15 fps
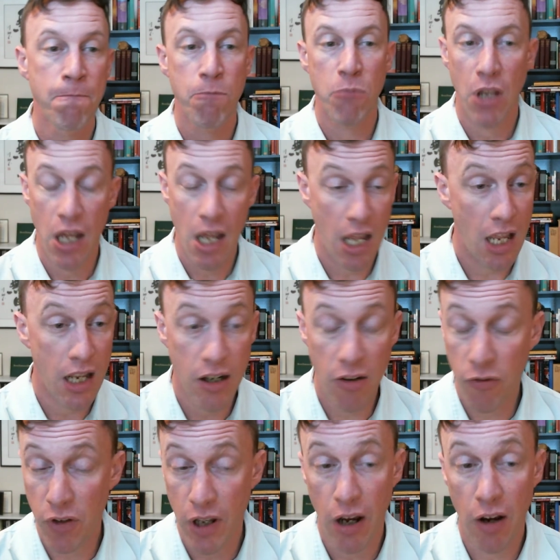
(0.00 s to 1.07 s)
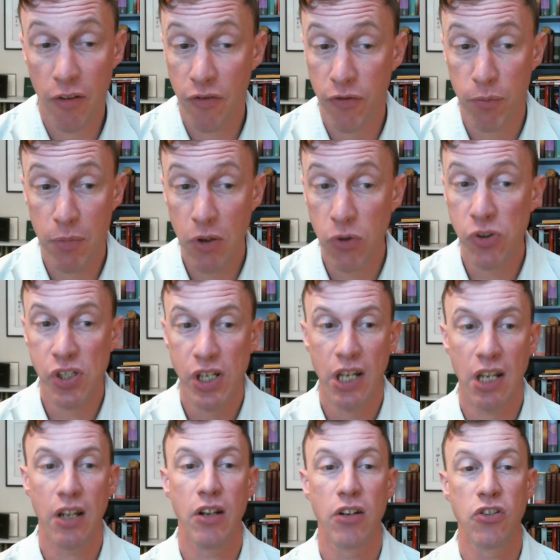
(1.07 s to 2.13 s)
uh, and of, of
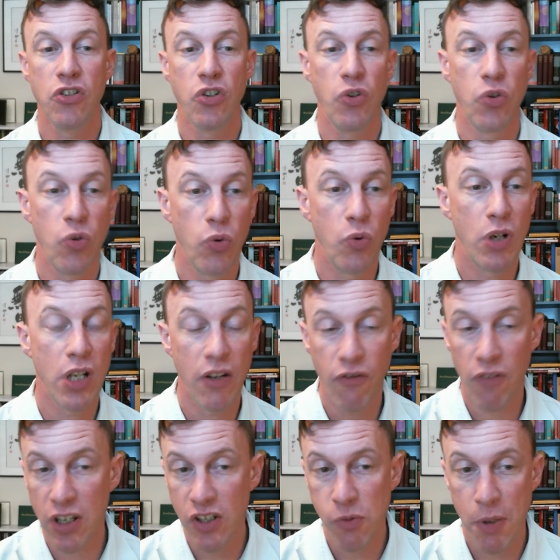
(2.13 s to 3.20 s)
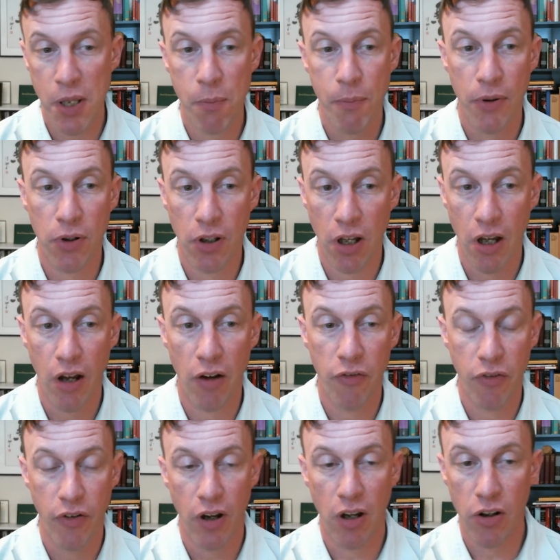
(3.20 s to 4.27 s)
music to convince people
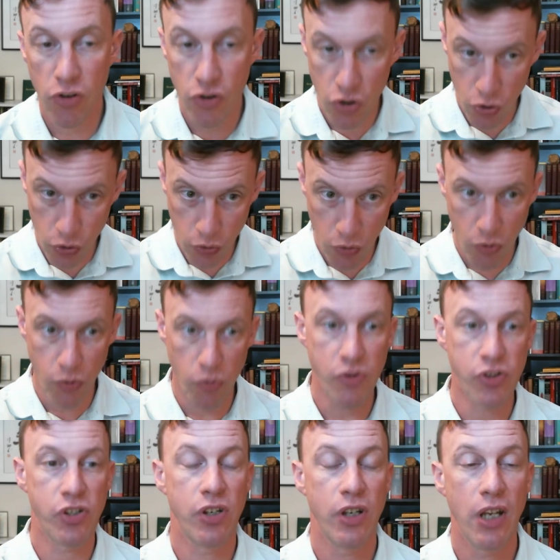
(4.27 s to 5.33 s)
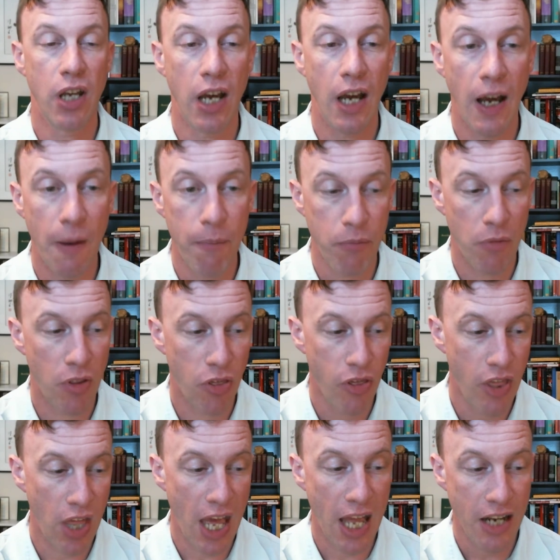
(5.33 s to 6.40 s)
of truths um,
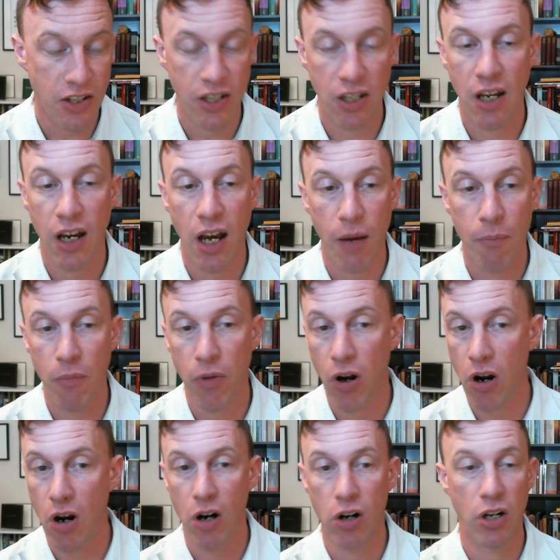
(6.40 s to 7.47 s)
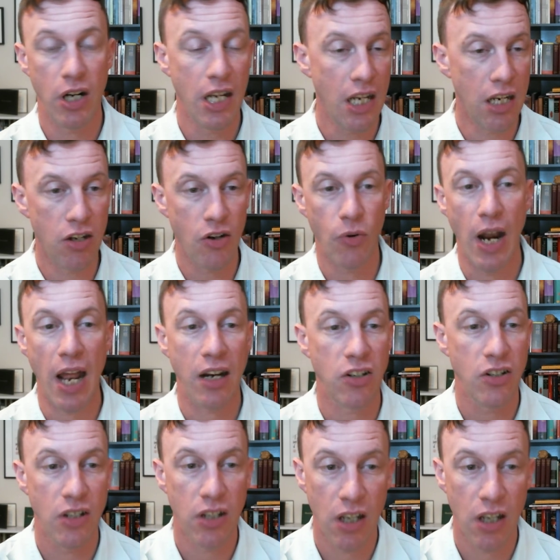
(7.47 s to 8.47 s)
that um, are indirect.